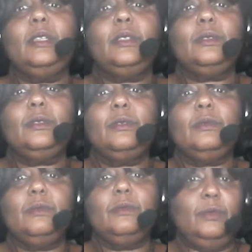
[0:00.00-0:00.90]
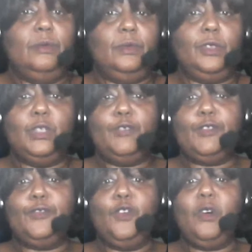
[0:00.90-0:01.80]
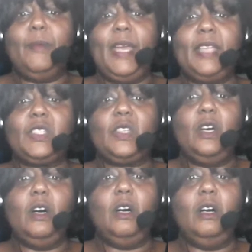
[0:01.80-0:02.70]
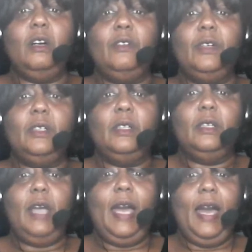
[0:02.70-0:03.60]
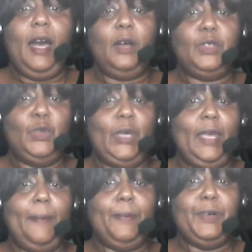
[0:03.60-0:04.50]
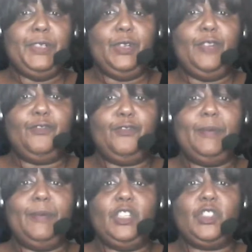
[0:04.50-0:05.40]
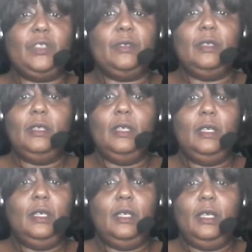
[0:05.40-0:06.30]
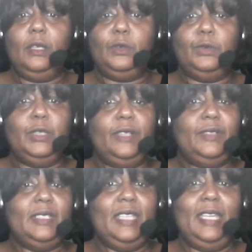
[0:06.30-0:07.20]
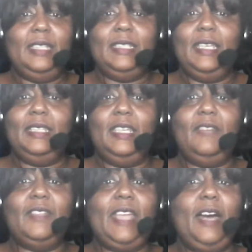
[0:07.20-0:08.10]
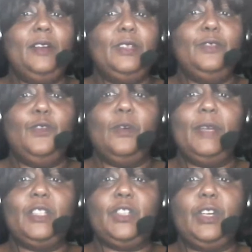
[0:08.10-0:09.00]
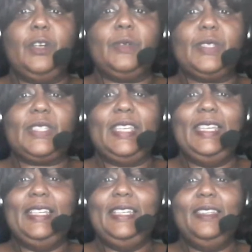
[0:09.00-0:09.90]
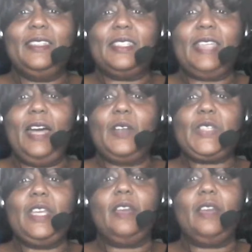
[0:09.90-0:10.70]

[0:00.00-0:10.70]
do different formats of how you input your information, including the date and even how you format your currency. The styles area,